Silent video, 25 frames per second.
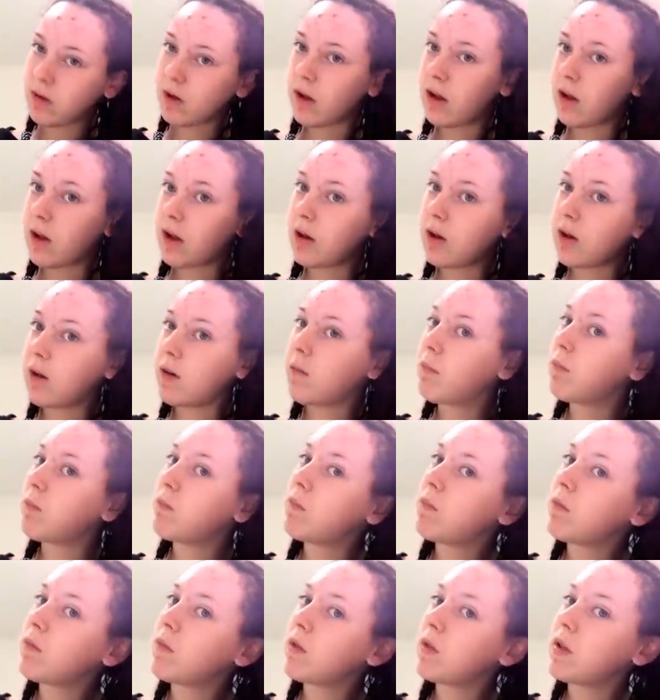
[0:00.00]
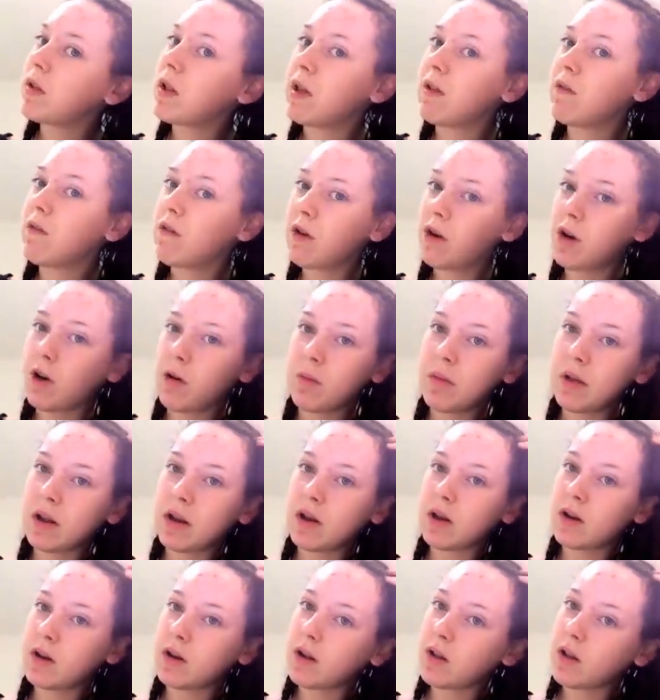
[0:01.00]
and leave a
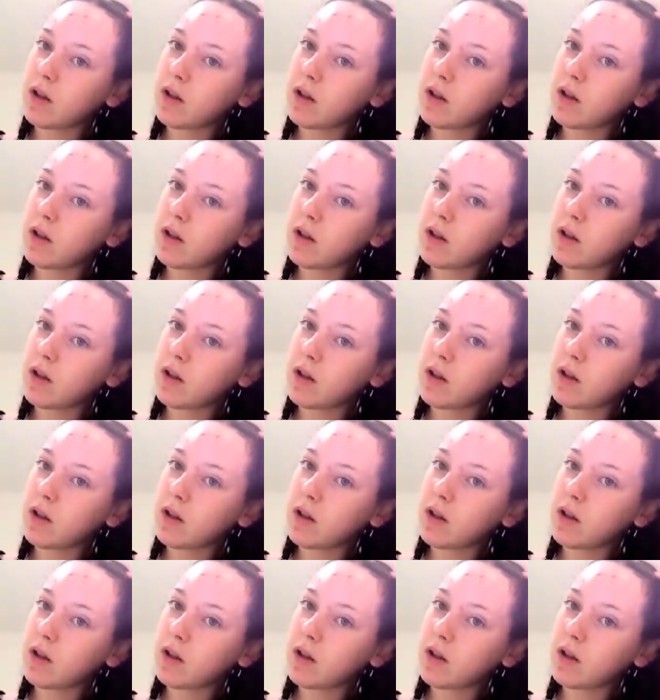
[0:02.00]
comment